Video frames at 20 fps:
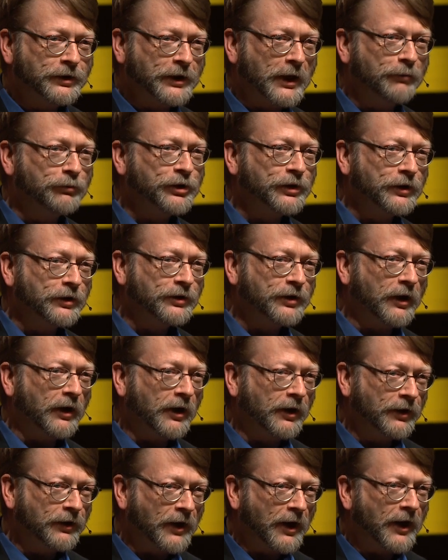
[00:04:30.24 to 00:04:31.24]
assumptions
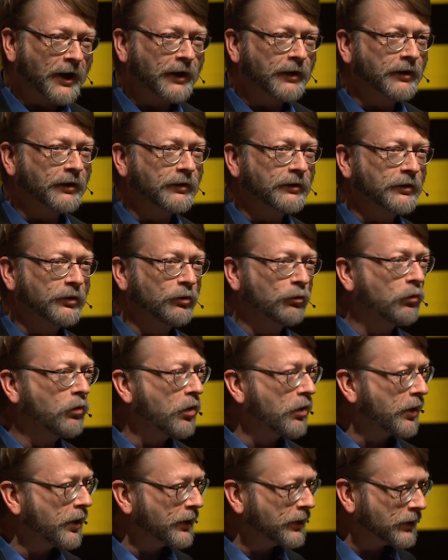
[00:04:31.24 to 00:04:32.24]
are not
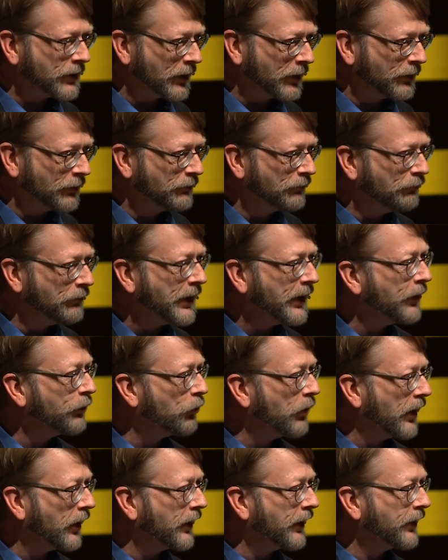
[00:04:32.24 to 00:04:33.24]
warranted,
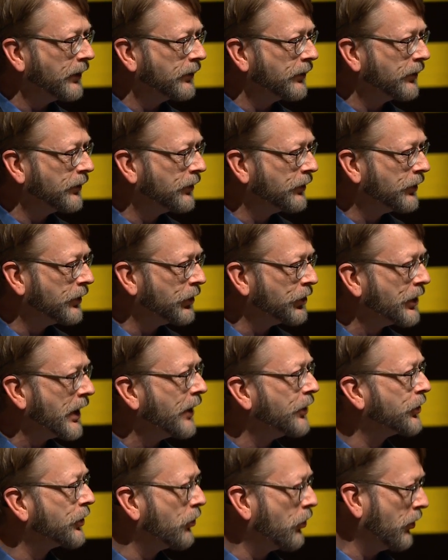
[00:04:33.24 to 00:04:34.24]
being willing to
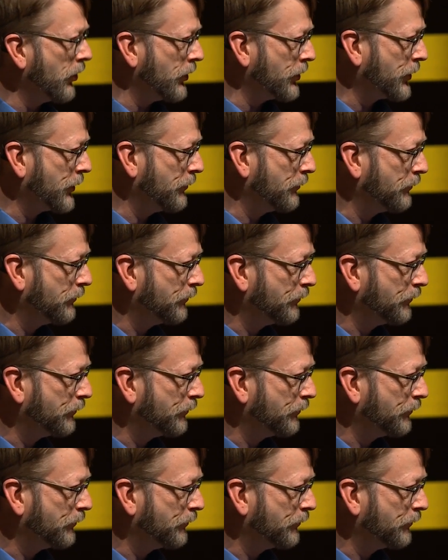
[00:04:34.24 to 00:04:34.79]
change course.